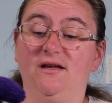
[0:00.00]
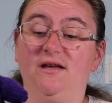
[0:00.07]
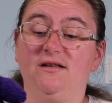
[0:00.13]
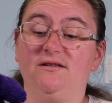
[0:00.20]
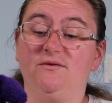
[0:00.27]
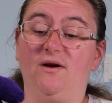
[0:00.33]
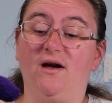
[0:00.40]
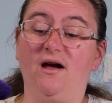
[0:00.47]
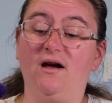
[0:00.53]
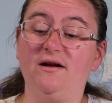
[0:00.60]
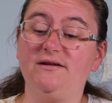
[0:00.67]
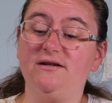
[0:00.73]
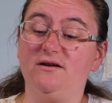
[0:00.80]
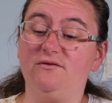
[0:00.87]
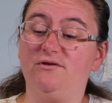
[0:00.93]
So I
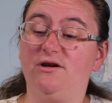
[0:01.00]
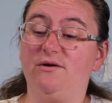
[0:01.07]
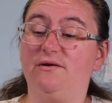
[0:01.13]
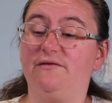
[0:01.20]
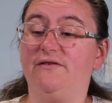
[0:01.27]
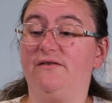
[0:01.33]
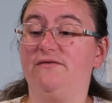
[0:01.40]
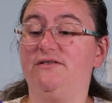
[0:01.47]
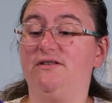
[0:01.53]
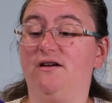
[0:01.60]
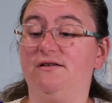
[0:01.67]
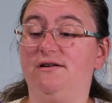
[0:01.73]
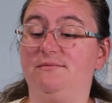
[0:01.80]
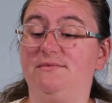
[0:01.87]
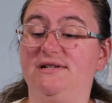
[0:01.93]
don't know if I've
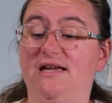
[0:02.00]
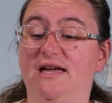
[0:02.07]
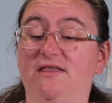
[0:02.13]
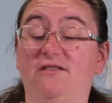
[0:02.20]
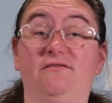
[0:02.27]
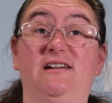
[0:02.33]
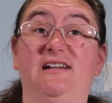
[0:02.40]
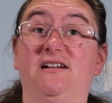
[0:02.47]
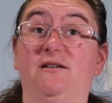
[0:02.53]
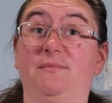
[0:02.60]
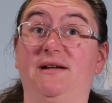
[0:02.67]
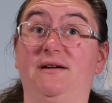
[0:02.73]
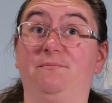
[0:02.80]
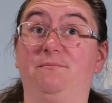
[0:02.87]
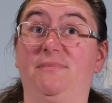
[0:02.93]
sewn him together a little
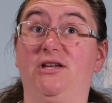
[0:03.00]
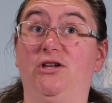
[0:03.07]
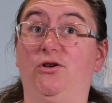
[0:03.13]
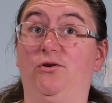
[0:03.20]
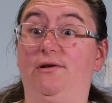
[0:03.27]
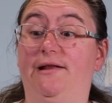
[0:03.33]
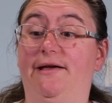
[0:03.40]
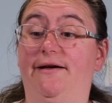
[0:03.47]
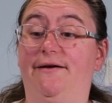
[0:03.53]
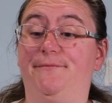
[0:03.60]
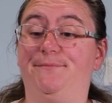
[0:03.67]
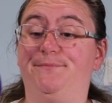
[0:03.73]
bit peculiar.